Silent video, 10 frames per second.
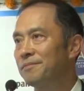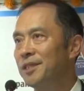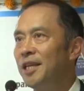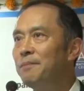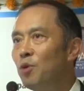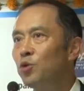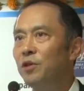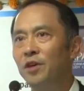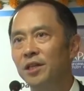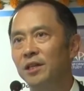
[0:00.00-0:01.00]

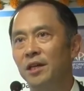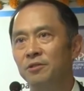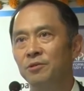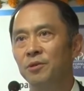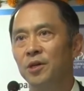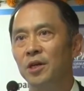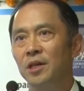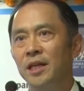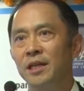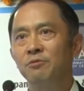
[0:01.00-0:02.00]
demotivated us
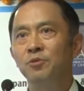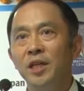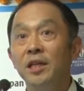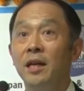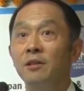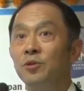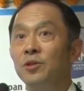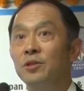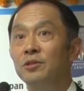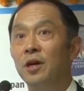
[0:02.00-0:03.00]
in really
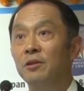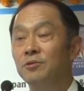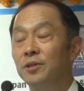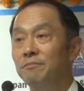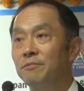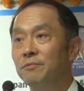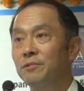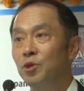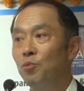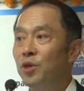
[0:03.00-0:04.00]
entering this country.
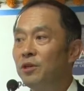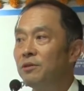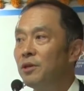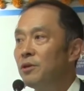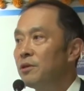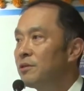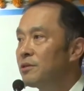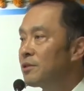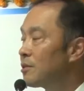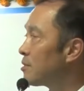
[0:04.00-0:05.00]
So we're
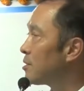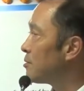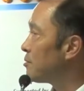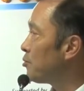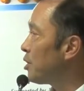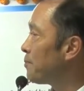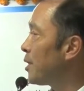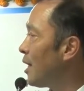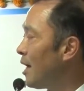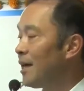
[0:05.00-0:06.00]
we're
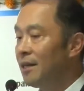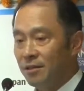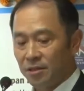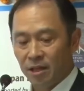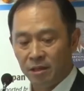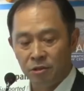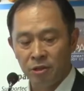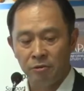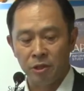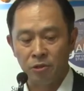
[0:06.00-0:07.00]
behind the second
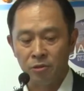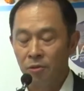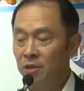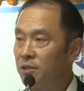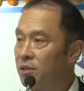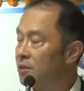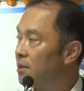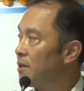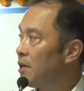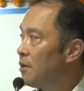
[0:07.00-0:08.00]
generation. So this is
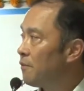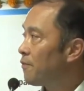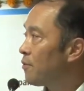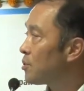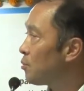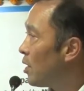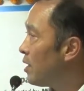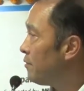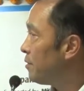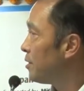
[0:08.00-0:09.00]
the first
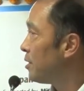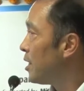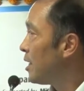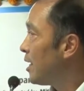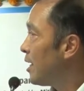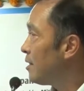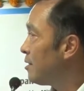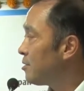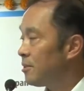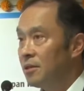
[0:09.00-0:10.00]
wave. And
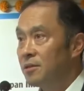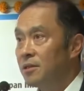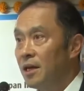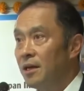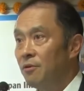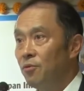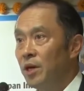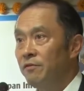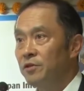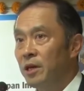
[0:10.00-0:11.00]
this is the second
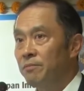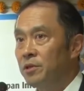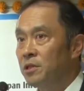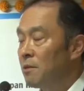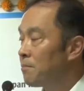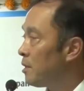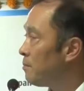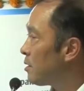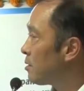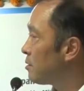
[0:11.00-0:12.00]
wave of Japanese company,
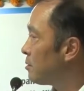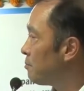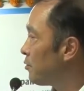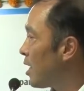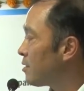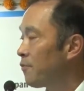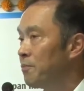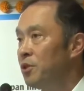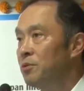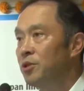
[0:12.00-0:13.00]
but as for
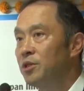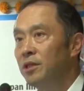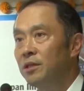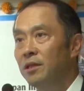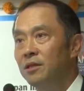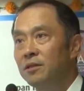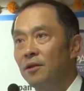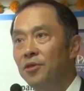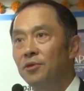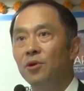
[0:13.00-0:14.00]
Mitsubishi, it's the
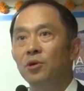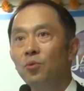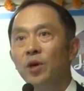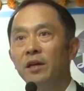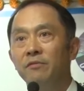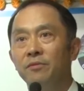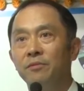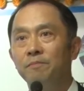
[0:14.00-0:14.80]
third wave.